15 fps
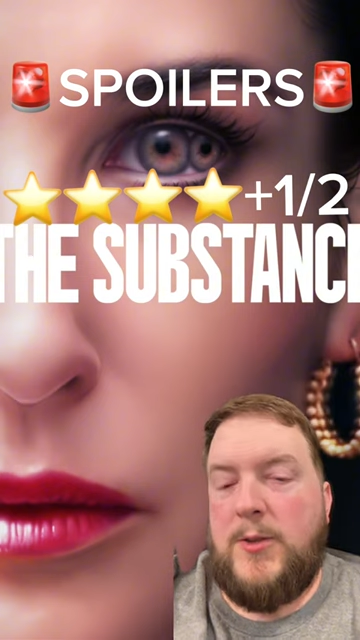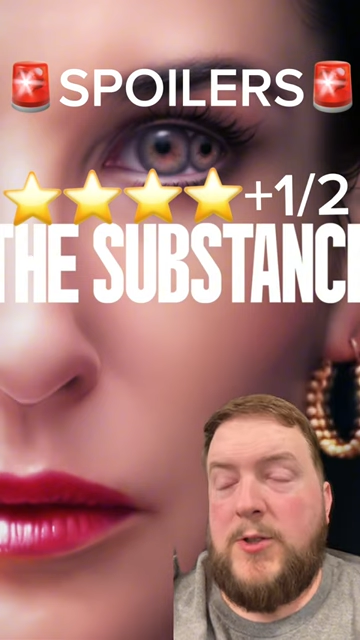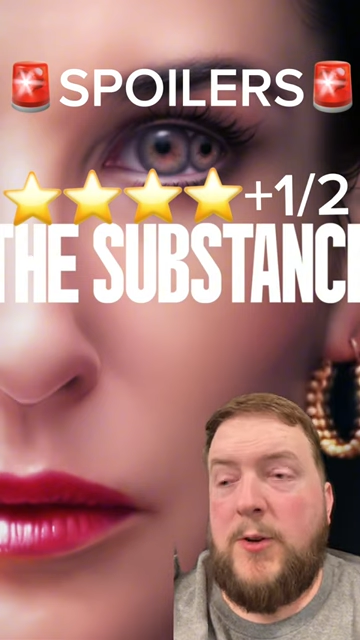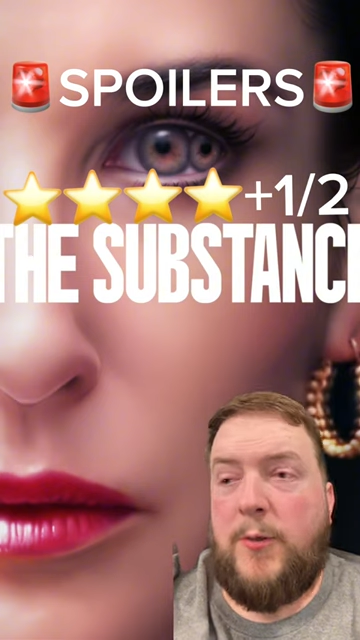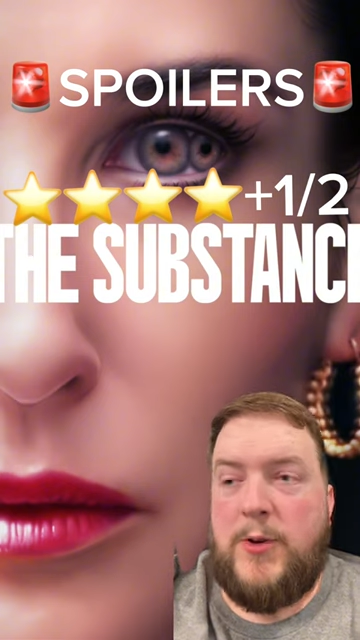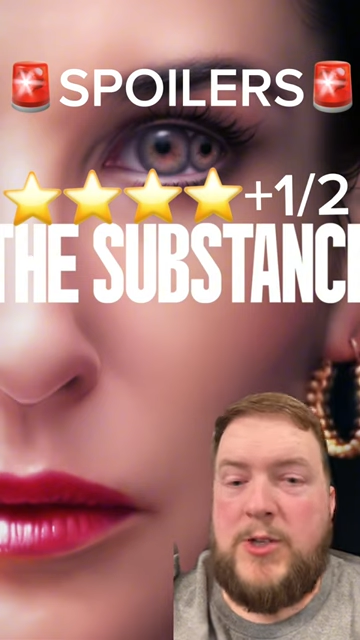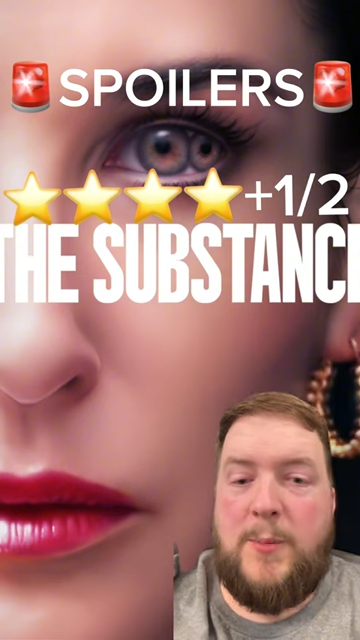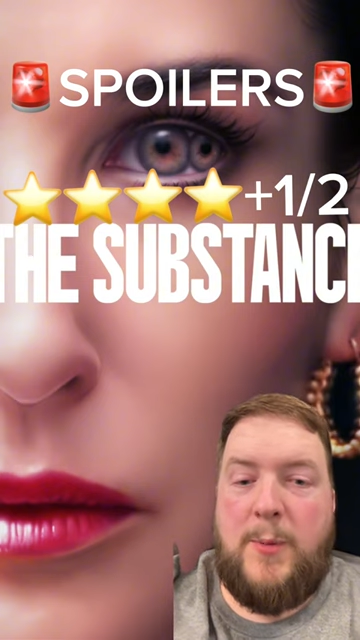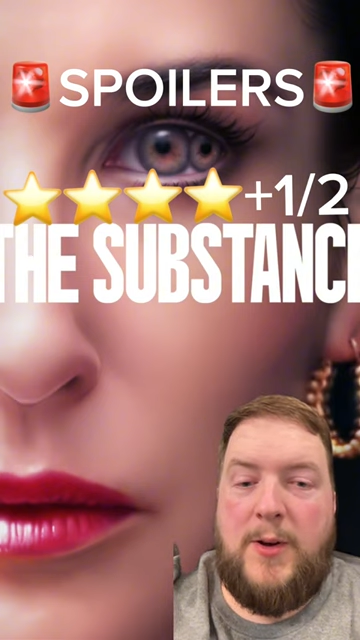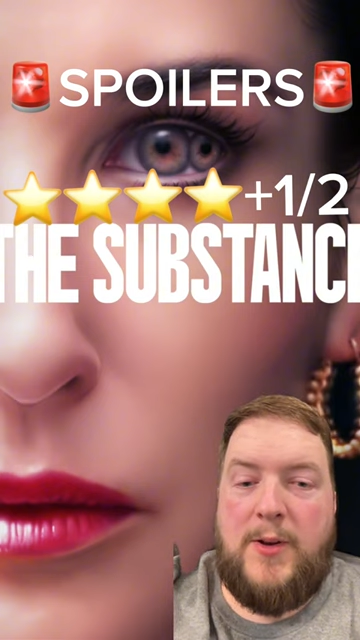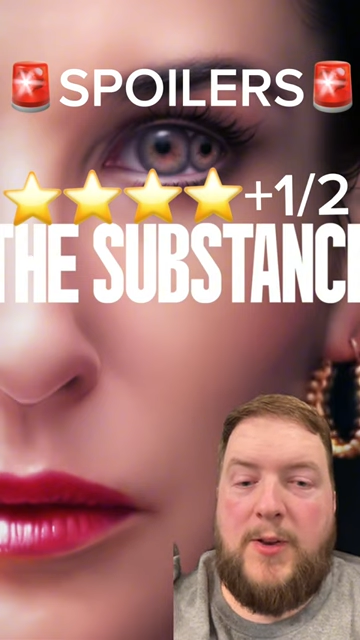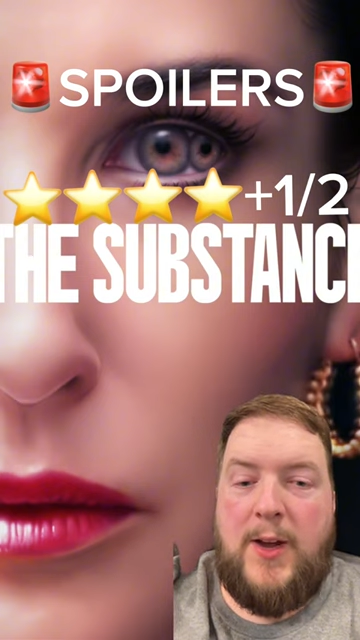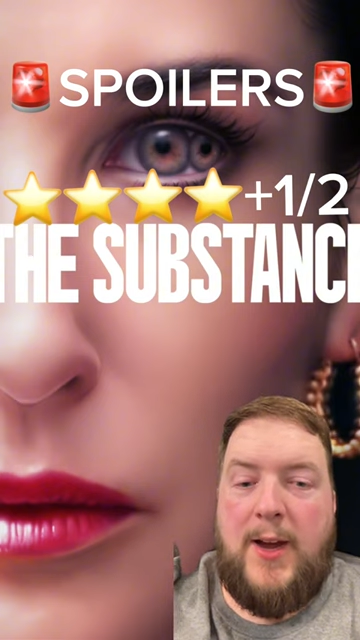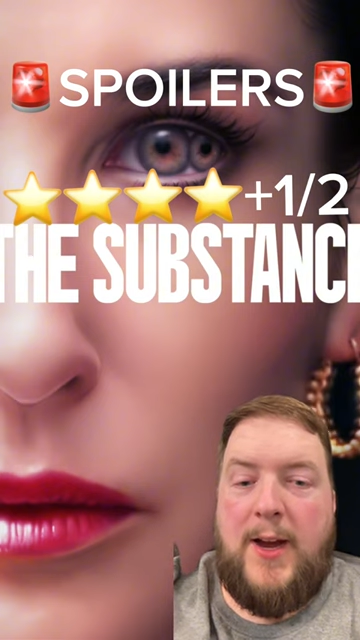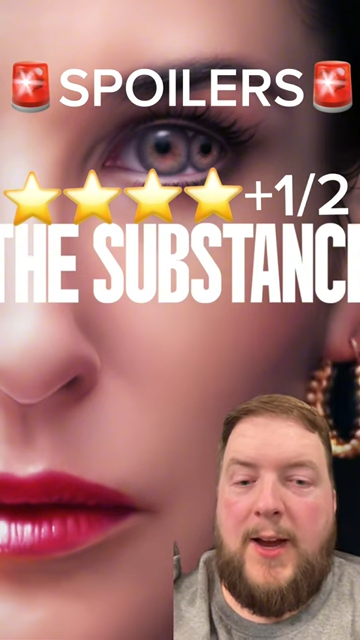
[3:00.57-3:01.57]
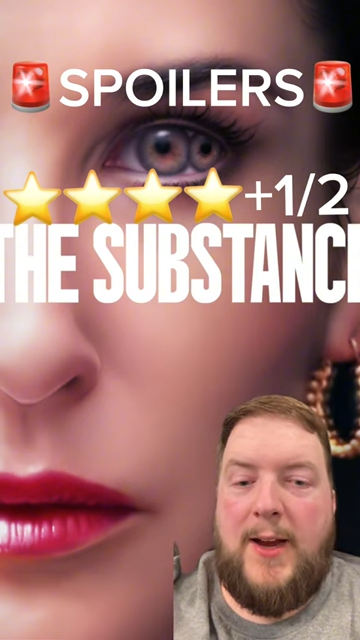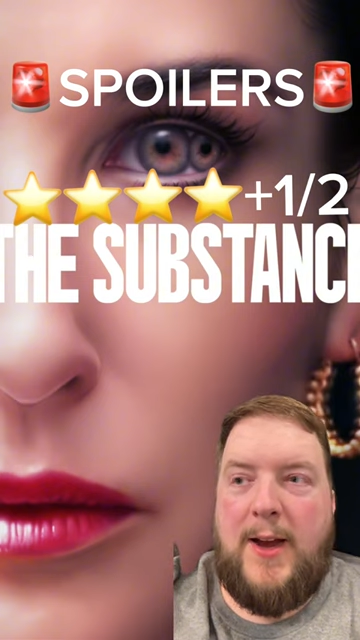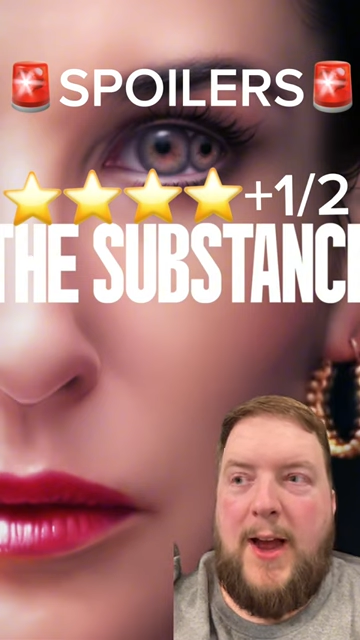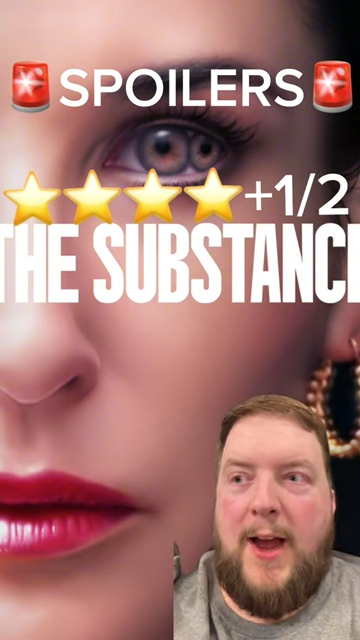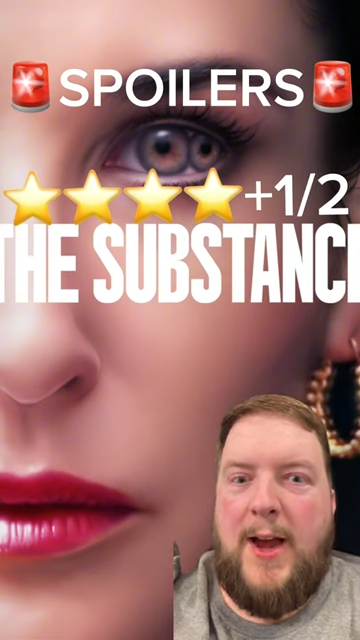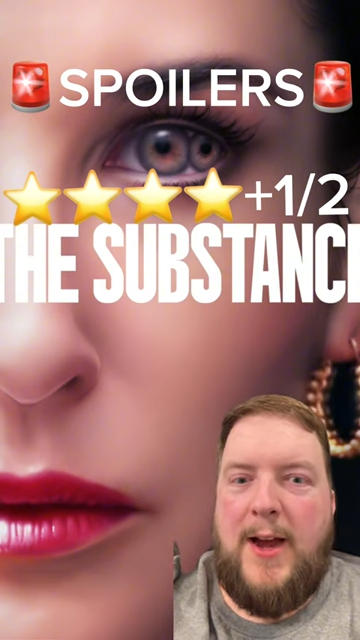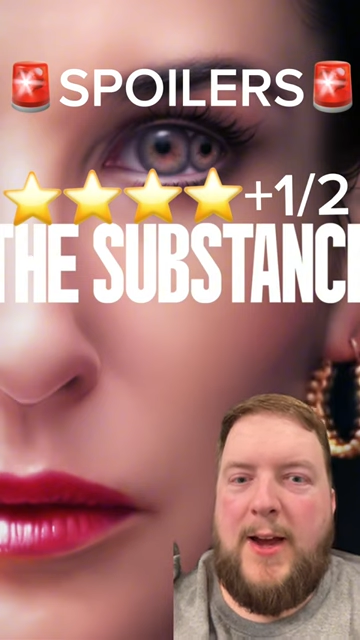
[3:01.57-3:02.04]
So for someone to say,
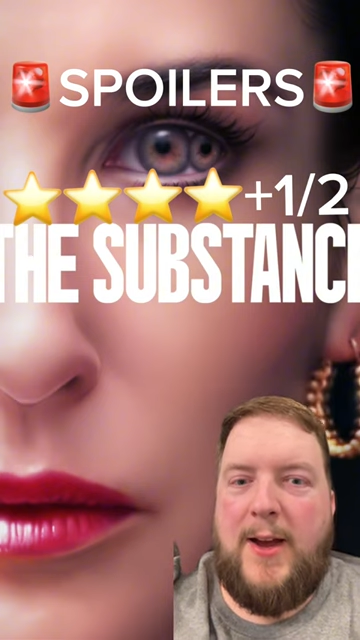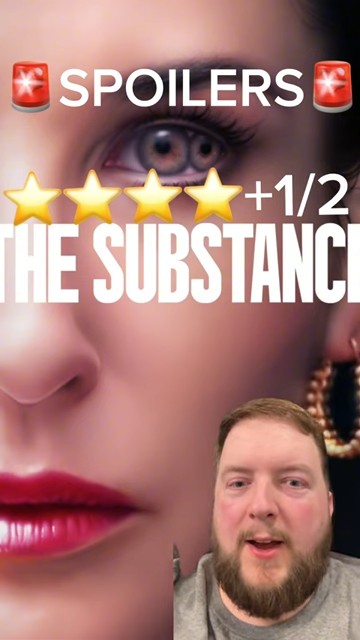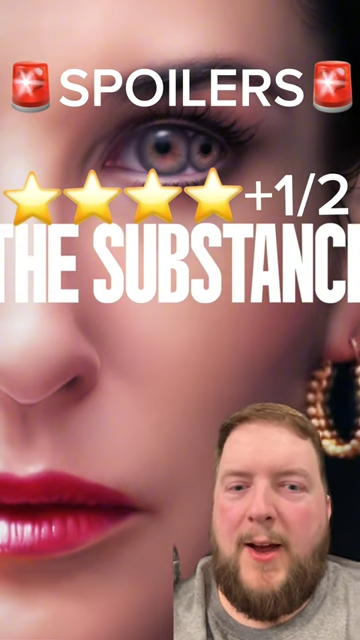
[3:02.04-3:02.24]
"Hey,